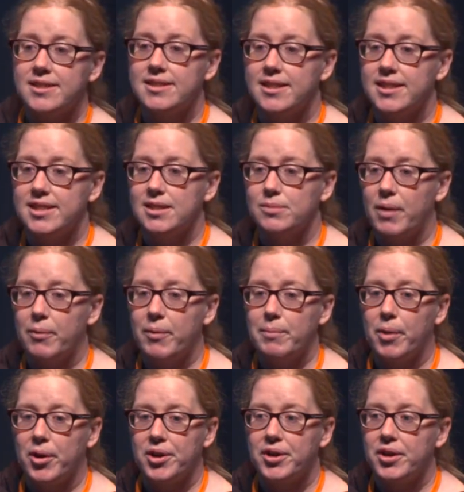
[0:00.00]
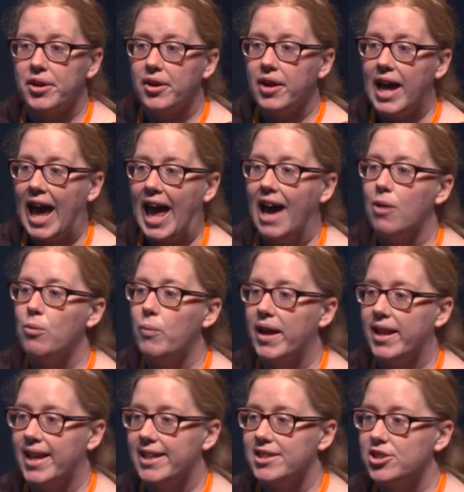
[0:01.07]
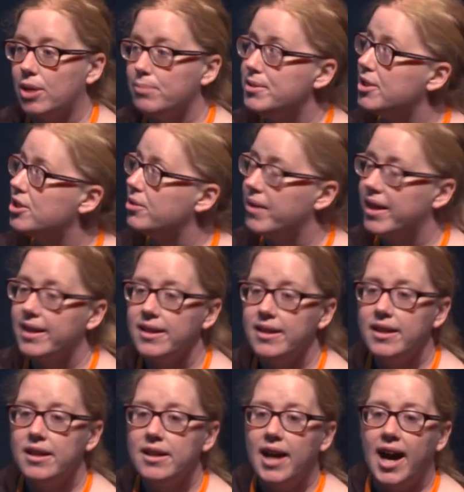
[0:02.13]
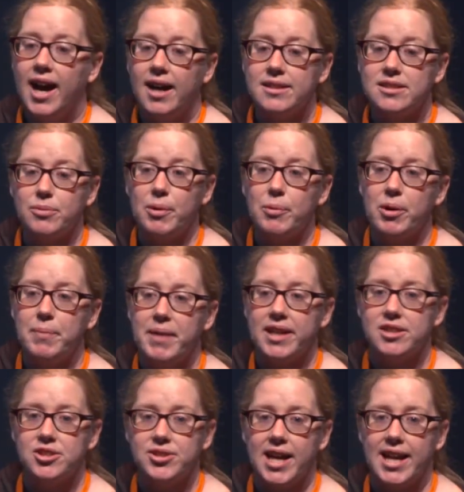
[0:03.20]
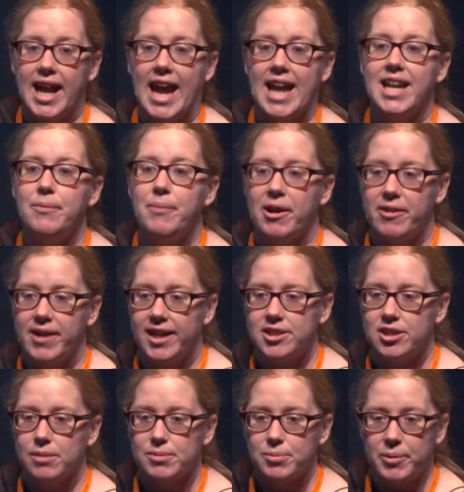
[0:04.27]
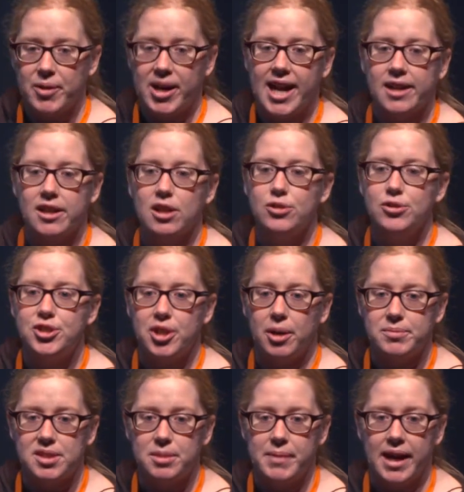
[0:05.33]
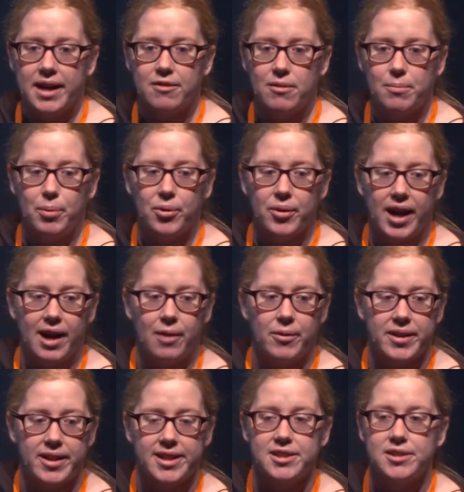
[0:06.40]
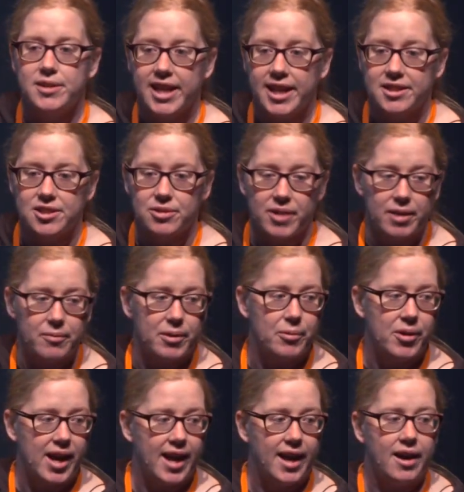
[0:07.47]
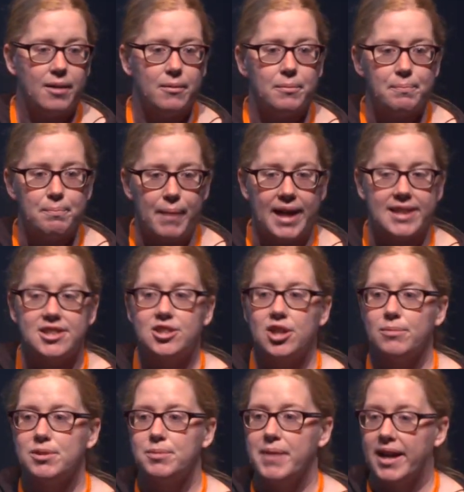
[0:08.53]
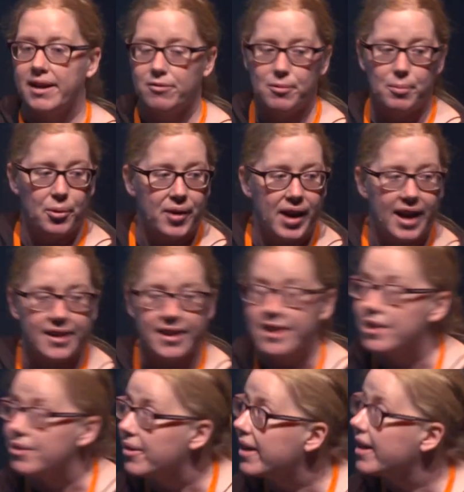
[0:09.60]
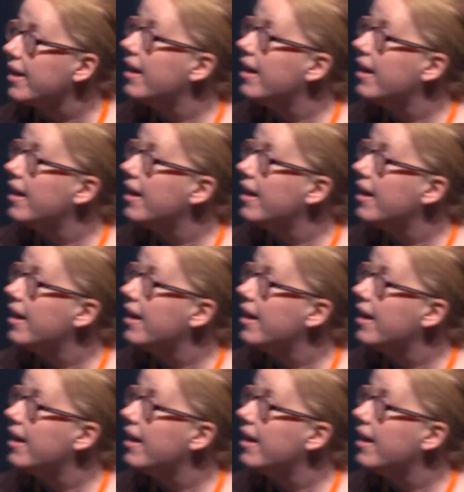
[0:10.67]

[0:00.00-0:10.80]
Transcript: So this is where we monitor how well our jobs are doing. So we want to be able to do that anywhere in our jobs. We want our Glue jobs to be able to report how well they're doing. We want our batch jobs to be able to report how they're doing.